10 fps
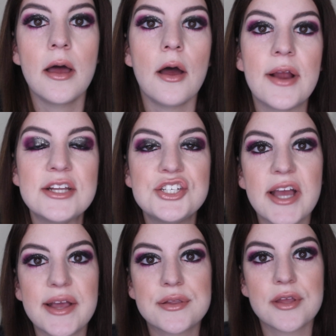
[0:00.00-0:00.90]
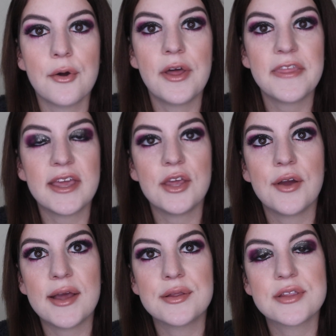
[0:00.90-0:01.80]
Alright you guys, so thank you
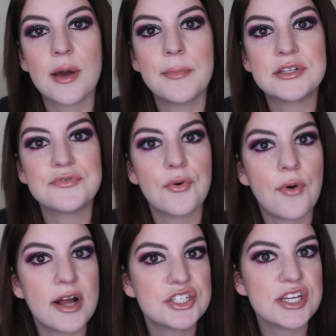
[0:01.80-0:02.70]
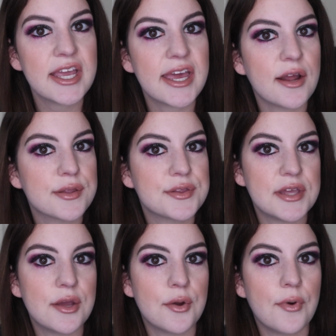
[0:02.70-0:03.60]
guys so much for watching, and I'll
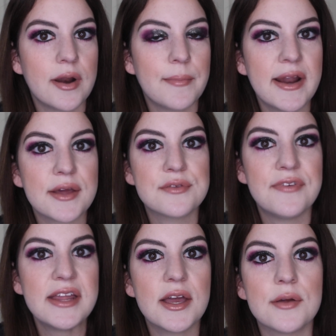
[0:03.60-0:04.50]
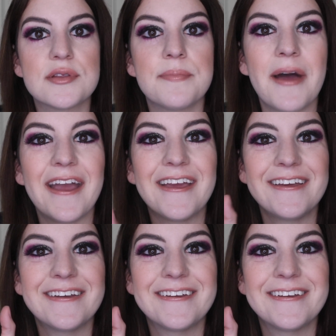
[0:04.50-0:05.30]
see you in one of my next videos. Bye!